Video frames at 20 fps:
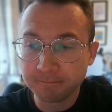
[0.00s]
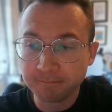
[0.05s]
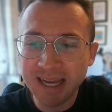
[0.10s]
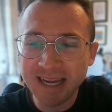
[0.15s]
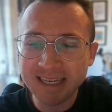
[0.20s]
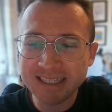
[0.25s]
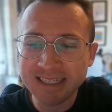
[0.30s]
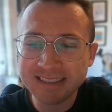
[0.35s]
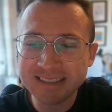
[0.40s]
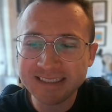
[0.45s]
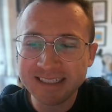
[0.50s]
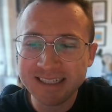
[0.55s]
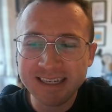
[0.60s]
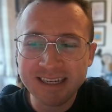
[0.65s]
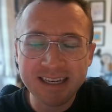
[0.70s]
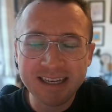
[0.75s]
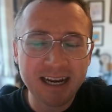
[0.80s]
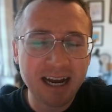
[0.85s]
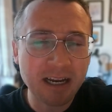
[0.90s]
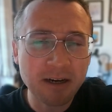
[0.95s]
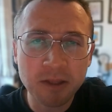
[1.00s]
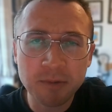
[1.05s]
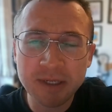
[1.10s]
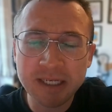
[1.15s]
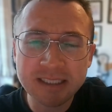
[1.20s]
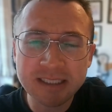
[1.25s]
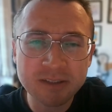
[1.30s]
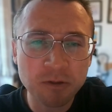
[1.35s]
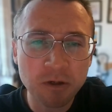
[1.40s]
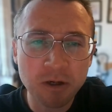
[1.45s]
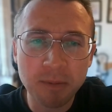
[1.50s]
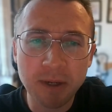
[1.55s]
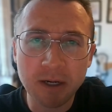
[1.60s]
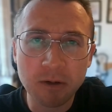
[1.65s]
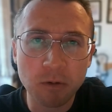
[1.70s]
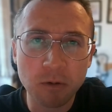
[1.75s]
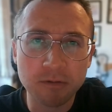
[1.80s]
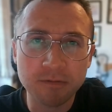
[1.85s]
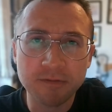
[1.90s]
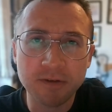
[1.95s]
And I don't think we need to talk about
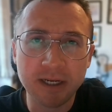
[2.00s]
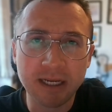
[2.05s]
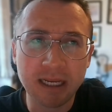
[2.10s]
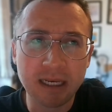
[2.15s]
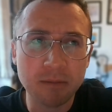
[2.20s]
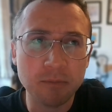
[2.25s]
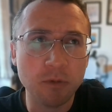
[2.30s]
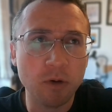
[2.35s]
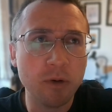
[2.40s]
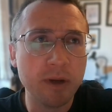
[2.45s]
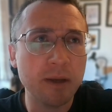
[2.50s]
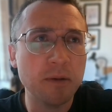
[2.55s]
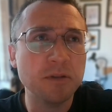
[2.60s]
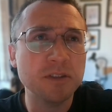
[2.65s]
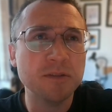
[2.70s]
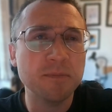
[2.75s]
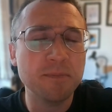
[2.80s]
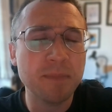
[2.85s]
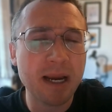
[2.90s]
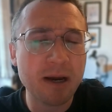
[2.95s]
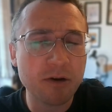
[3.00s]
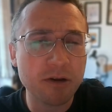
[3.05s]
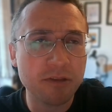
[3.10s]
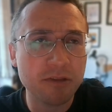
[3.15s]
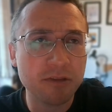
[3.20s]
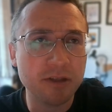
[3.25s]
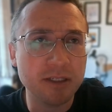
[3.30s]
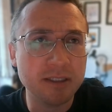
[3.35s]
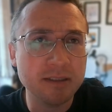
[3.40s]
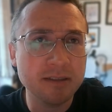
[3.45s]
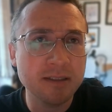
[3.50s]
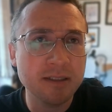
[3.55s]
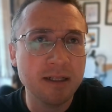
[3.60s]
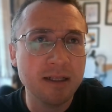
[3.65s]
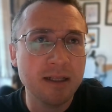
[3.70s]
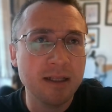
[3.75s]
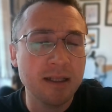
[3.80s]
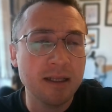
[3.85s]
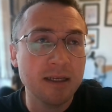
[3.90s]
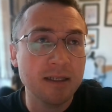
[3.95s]
qualifying anymore. It was a marathon,
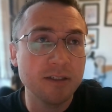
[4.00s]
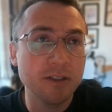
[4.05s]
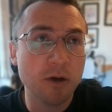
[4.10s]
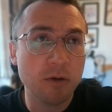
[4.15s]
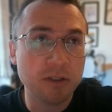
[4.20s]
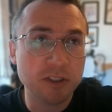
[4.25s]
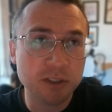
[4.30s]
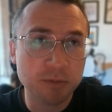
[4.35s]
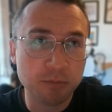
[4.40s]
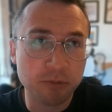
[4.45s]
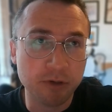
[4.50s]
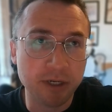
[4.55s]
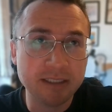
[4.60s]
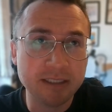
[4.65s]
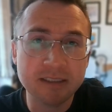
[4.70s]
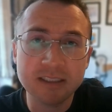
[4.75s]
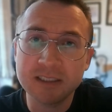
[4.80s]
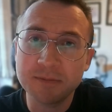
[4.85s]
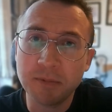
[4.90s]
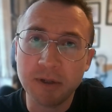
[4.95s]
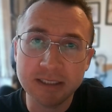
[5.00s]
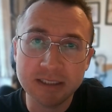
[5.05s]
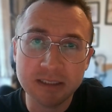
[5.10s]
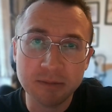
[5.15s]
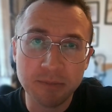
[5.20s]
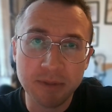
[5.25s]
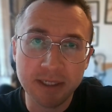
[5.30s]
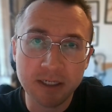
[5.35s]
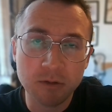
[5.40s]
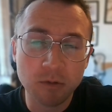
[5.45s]
not a sprint, despite it being a